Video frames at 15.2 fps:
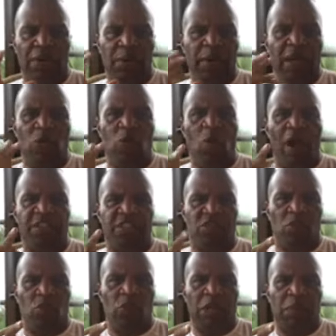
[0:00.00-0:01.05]
you'll be able to watch this
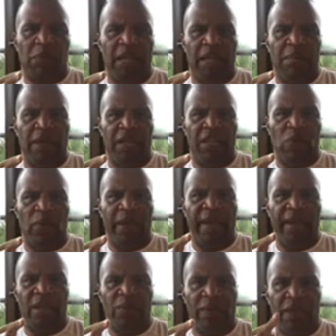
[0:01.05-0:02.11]
on replay, by the way. Hey,
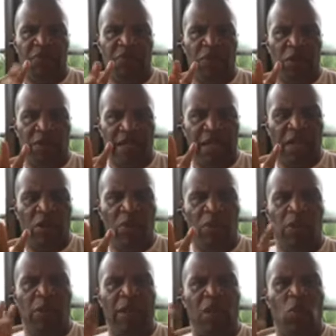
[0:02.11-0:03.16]
Loretta, it froze. I know.
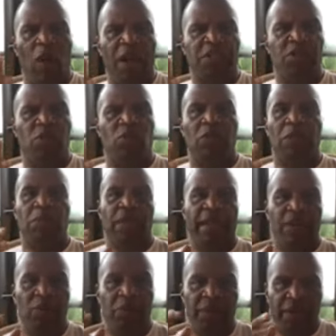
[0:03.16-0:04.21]
You'll be able to watch it on replay.
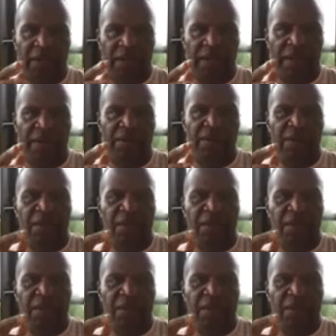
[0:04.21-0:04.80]
It'll be clear.